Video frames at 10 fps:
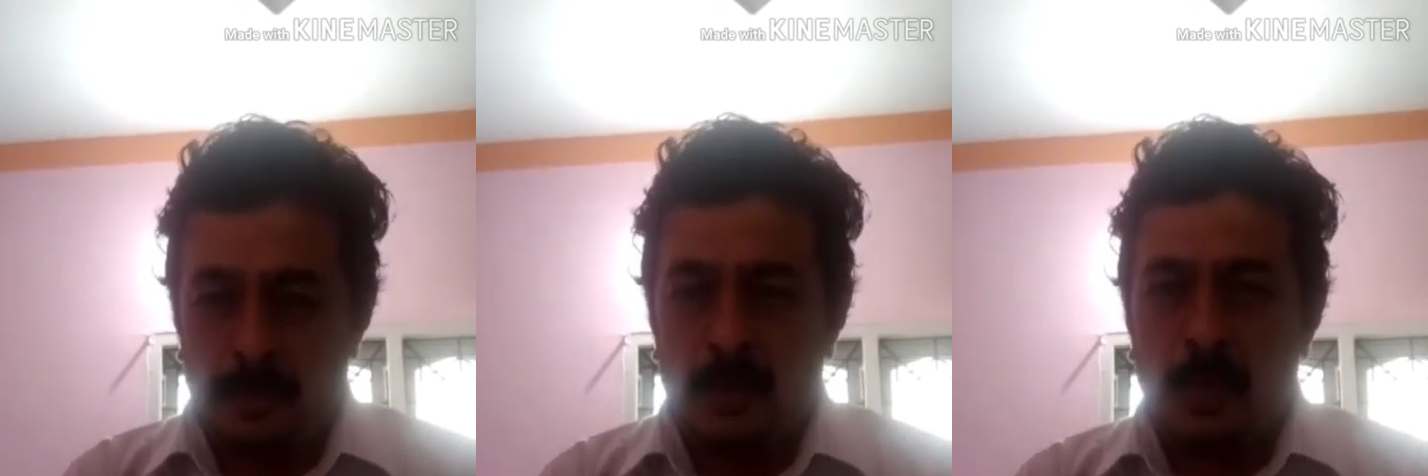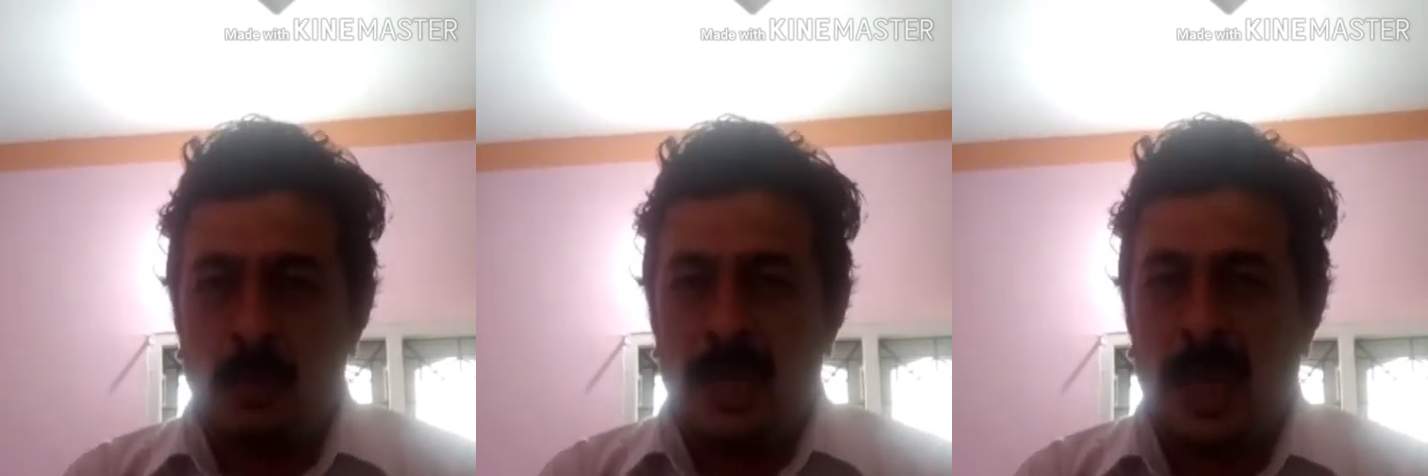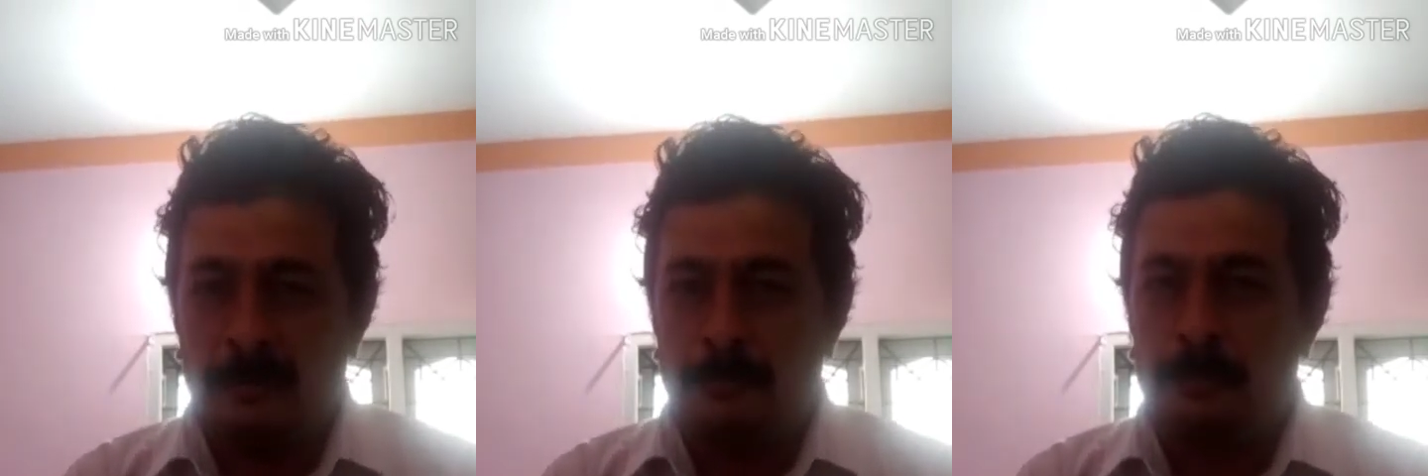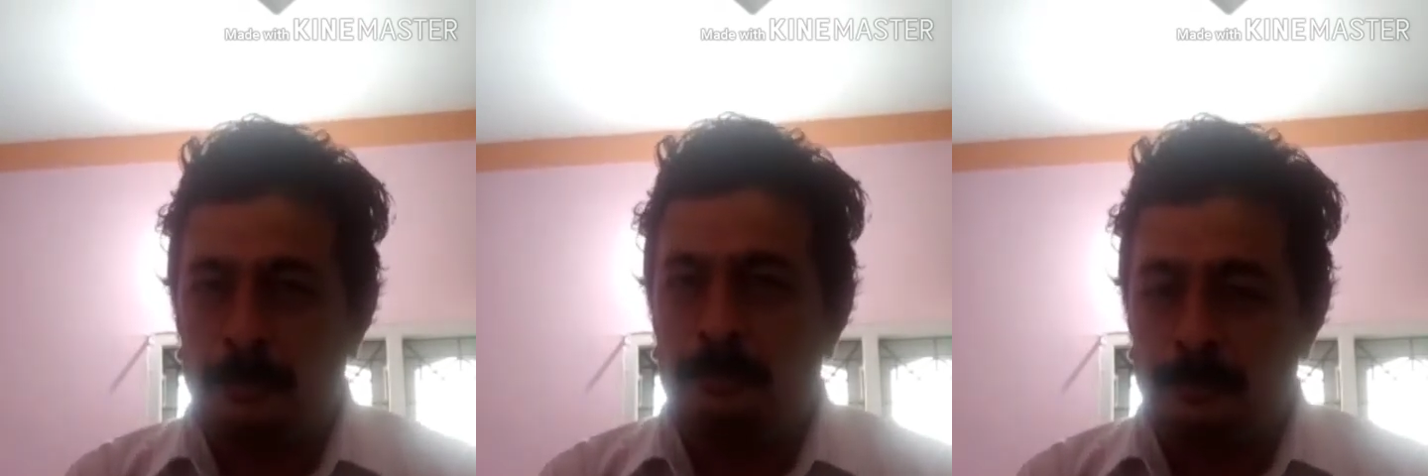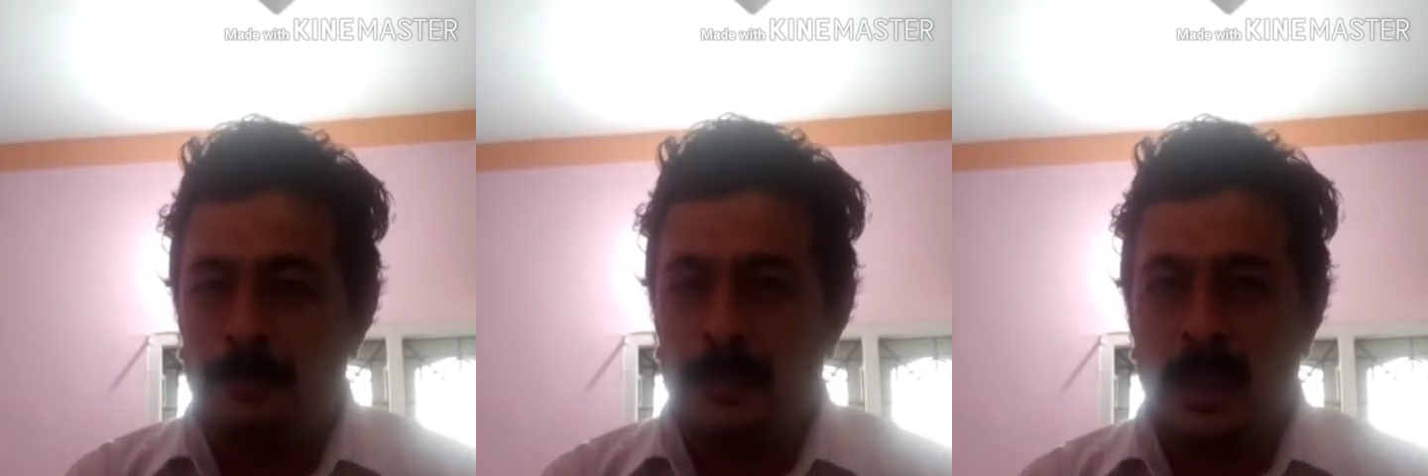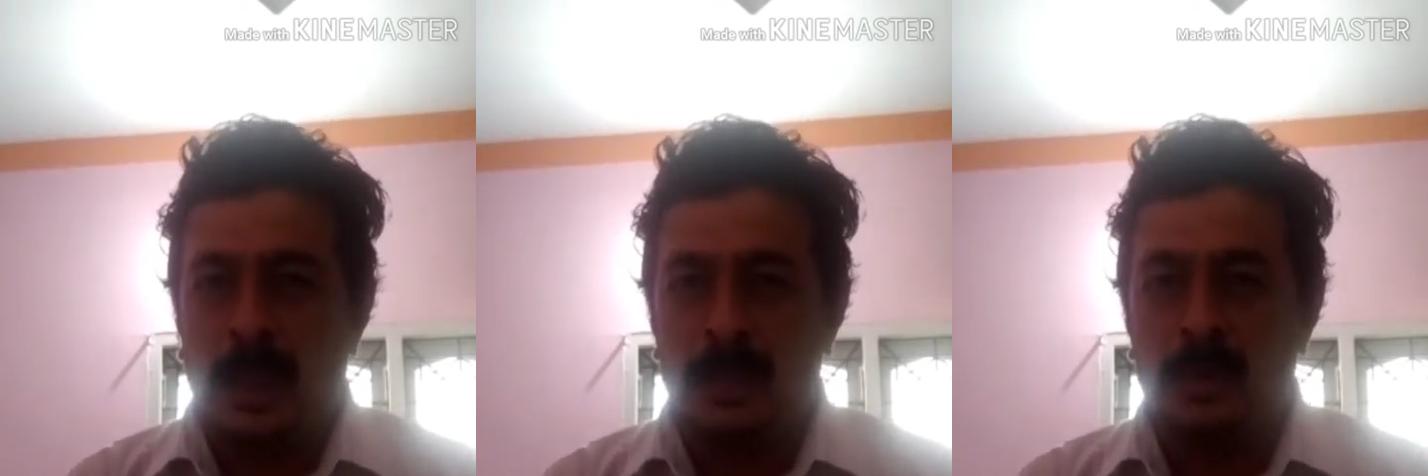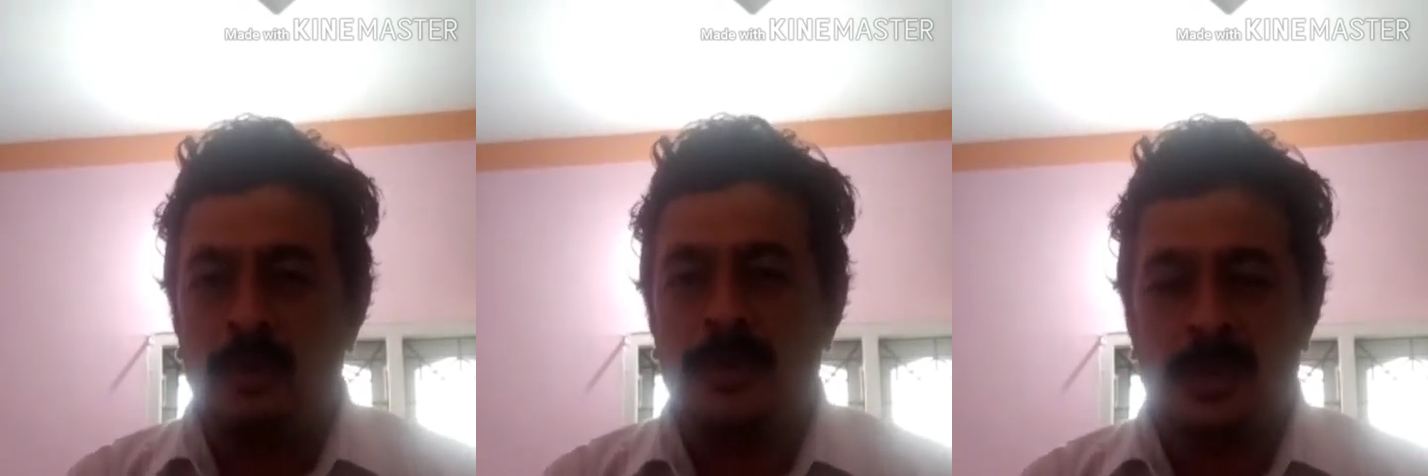you will have
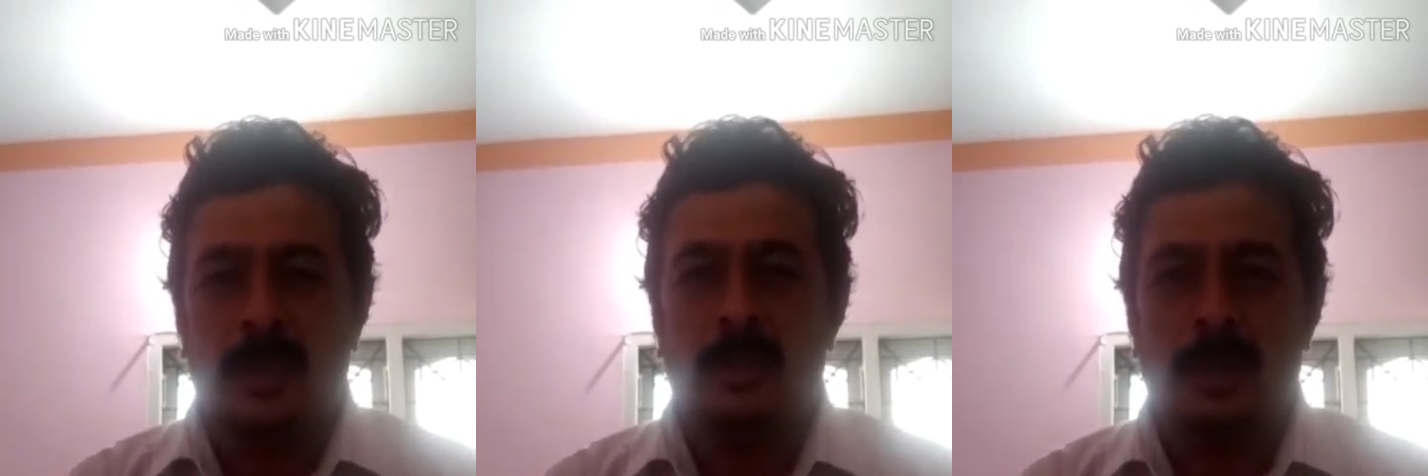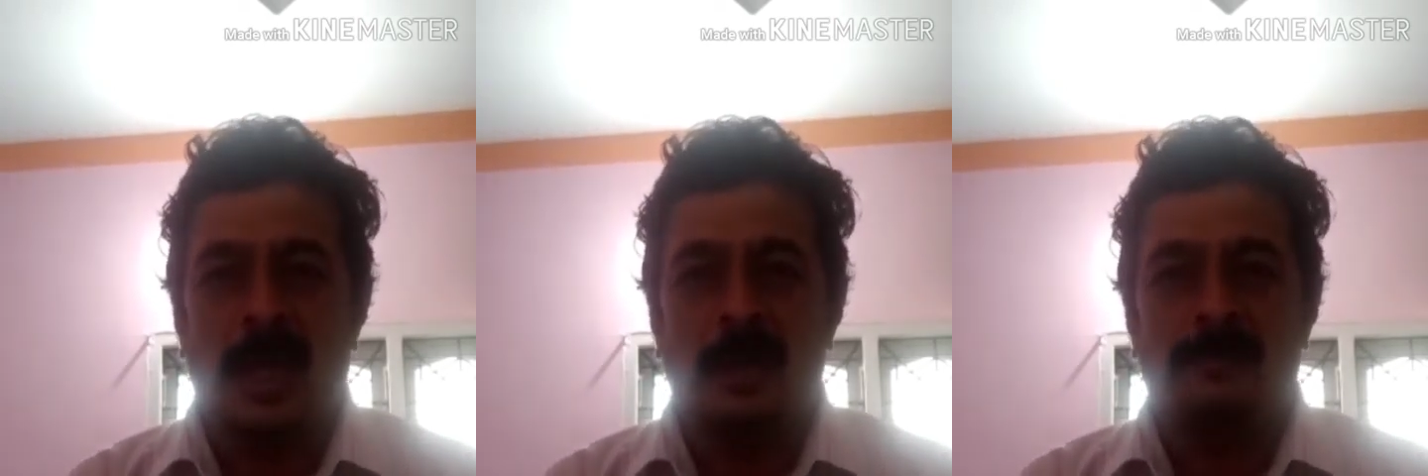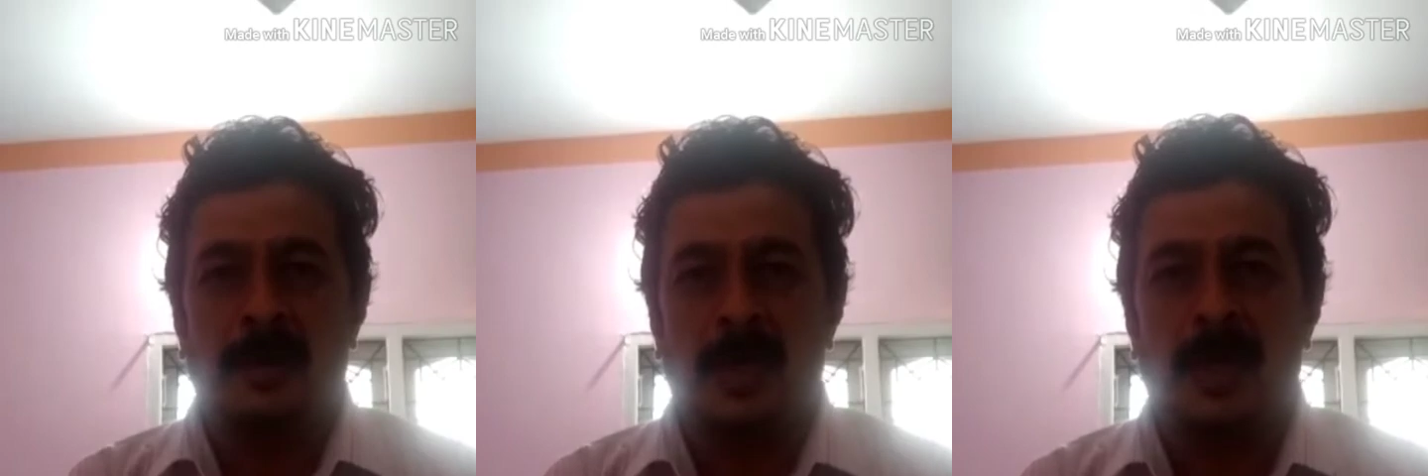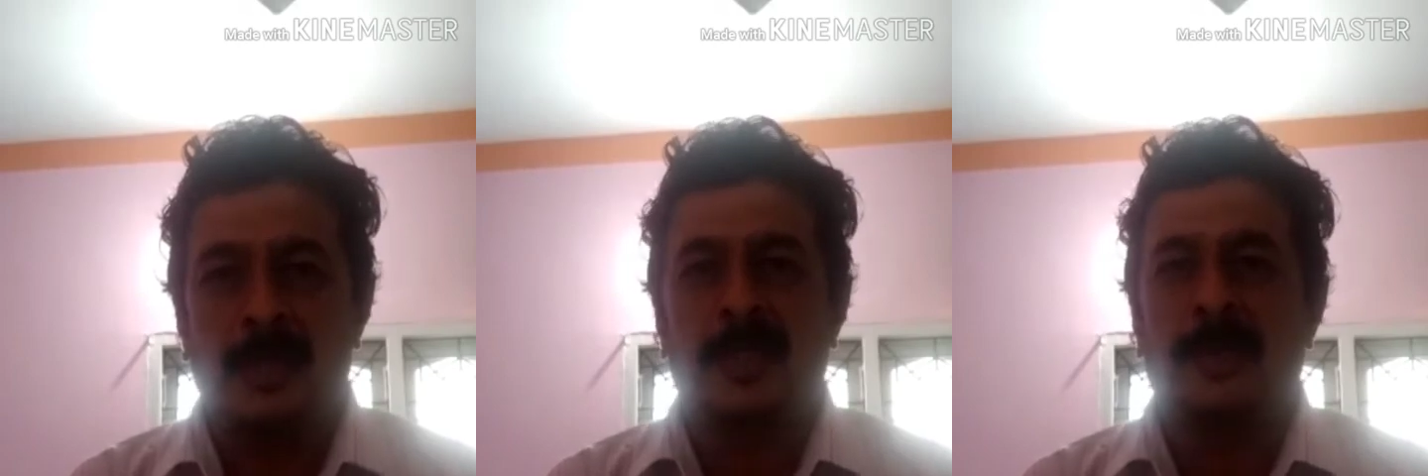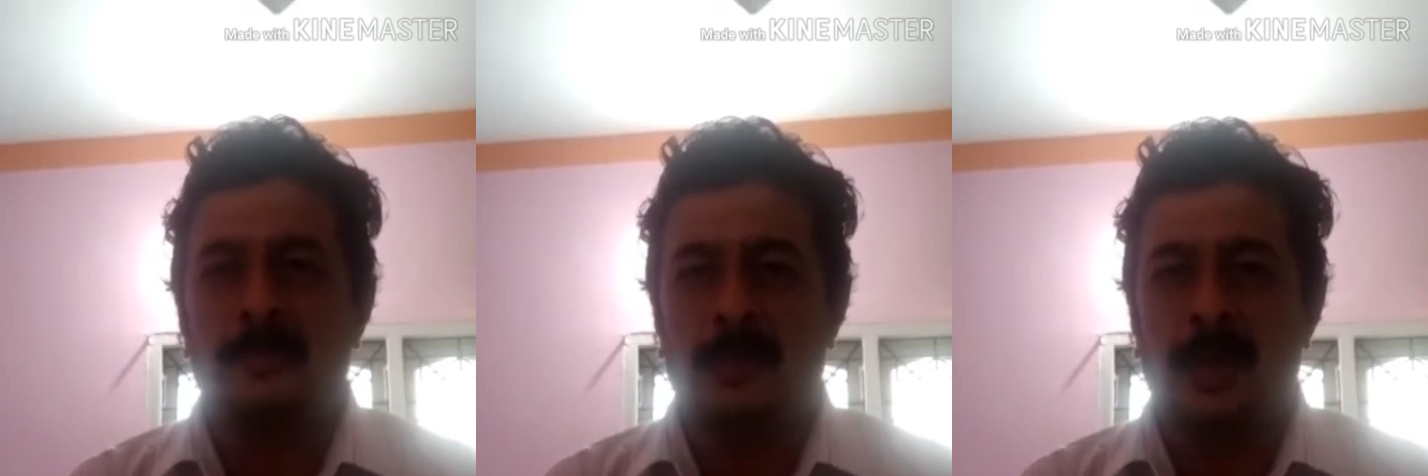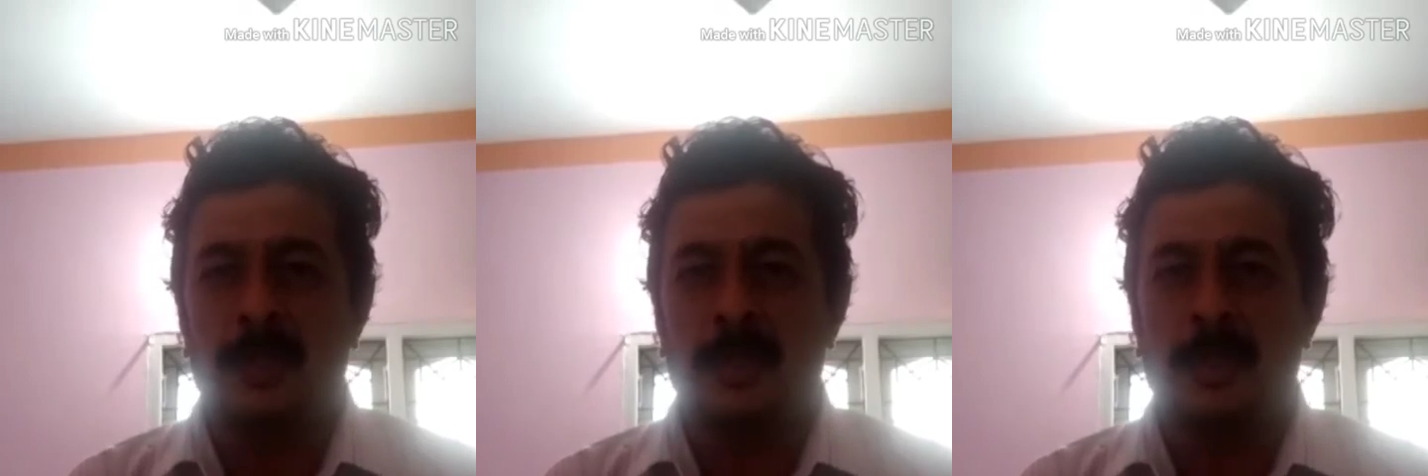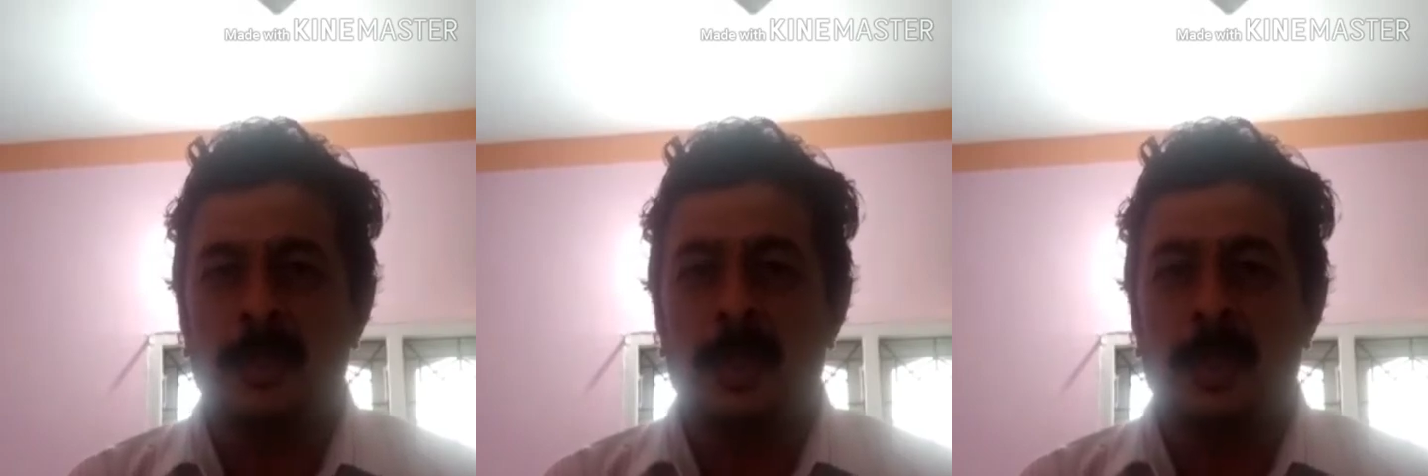learned some words,